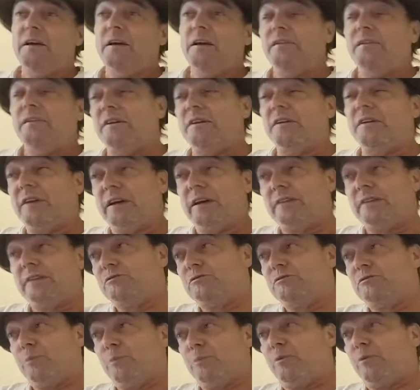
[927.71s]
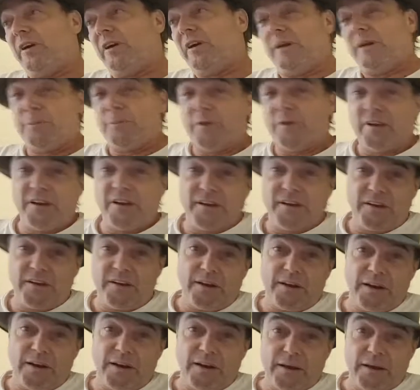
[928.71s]
The Titans were playing up in
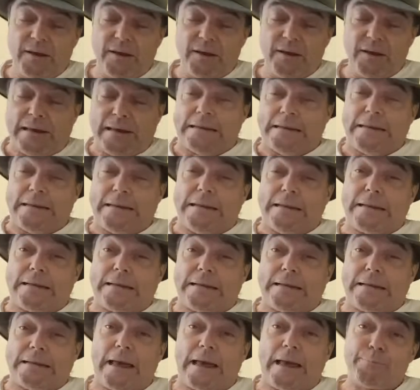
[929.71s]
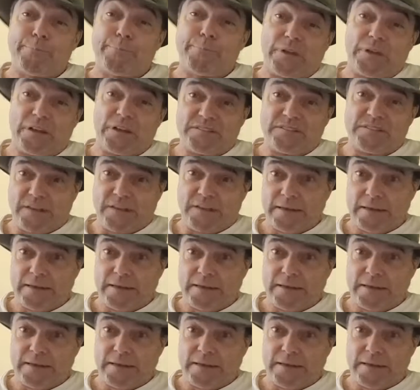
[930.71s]
Indianapolis.